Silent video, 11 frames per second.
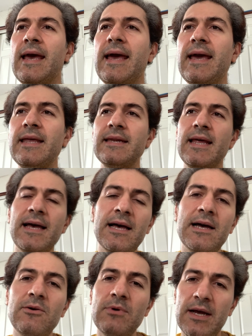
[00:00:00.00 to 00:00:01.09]
And
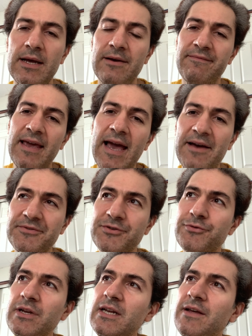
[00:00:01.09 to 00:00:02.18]
now we have
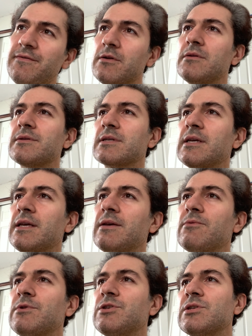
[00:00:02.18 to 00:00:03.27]
3 levels,
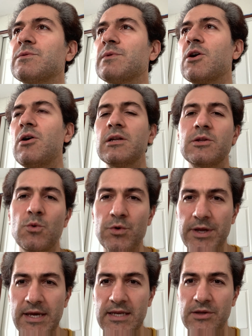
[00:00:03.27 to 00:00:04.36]
which is, we call it
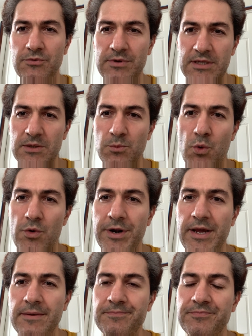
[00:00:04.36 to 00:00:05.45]
organ at risk
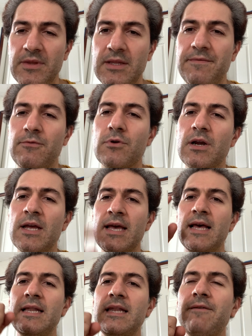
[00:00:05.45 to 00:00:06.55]
reporting. Therefore,
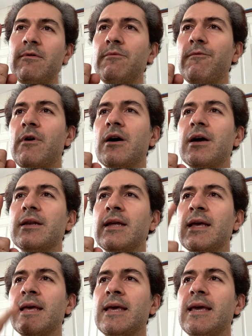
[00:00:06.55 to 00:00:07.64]
level 1
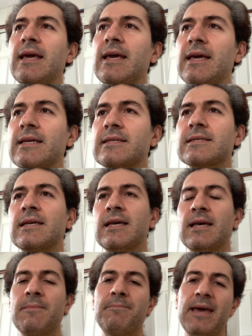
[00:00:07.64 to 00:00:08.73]
is
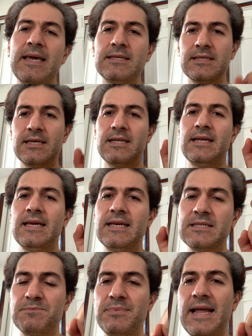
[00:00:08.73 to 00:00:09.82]
basically
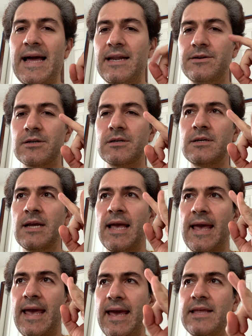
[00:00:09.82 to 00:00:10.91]
bladder
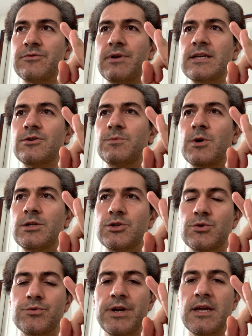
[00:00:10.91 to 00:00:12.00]
and rectum
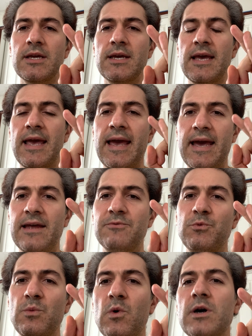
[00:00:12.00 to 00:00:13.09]
contouring, and
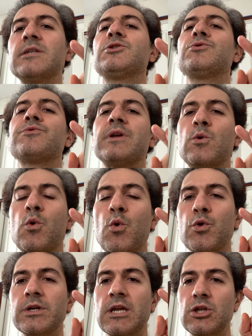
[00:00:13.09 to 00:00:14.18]
we wanted to
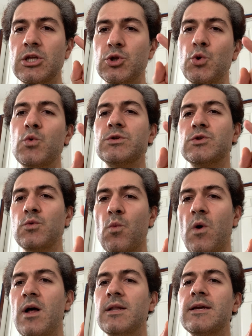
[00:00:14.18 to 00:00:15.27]
record the dose to
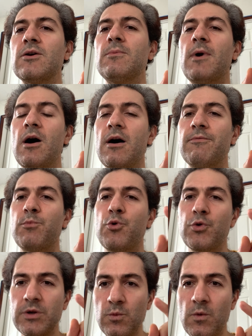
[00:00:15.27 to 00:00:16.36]
volume of
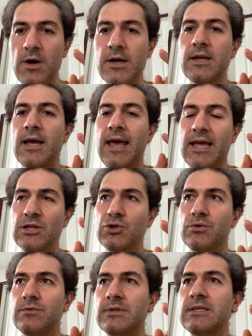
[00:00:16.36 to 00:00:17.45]
0.1 and
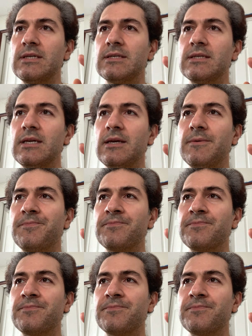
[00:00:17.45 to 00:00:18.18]
2 cc.